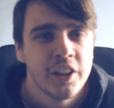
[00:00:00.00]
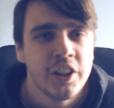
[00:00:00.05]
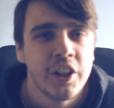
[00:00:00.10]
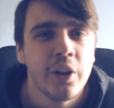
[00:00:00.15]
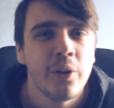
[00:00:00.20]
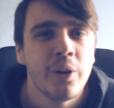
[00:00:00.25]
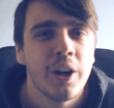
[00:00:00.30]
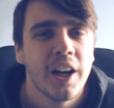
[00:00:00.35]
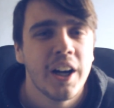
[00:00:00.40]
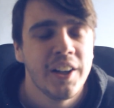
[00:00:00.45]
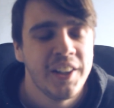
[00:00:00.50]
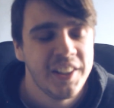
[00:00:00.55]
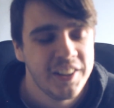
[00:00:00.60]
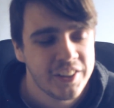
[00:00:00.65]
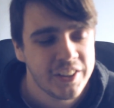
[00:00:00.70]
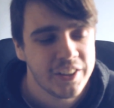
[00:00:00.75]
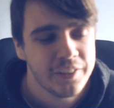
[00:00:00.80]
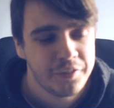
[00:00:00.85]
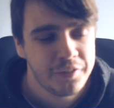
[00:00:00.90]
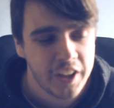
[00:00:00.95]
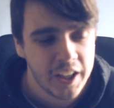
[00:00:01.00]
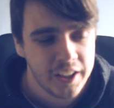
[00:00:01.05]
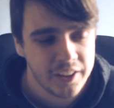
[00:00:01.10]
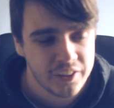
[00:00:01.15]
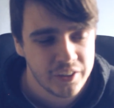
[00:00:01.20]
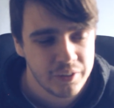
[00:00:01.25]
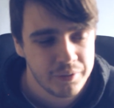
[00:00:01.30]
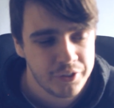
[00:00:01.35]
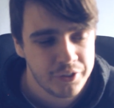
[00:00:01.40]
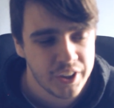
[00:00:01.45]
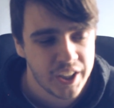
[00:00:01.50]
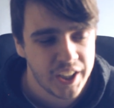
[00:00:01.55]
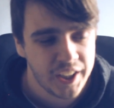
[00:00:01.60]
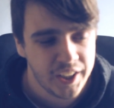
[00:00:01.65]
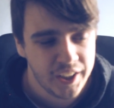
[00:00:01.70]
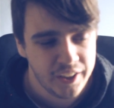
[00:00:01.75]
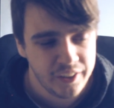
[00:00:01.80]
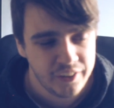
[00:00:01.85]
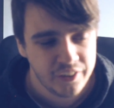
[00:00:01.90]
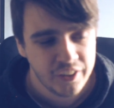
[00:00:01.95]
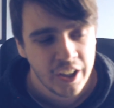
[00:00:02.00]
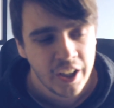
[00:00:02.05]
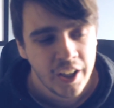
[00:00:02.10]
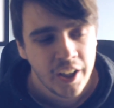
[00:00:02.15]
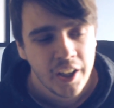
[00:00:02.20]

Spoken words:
here are his defensive signings.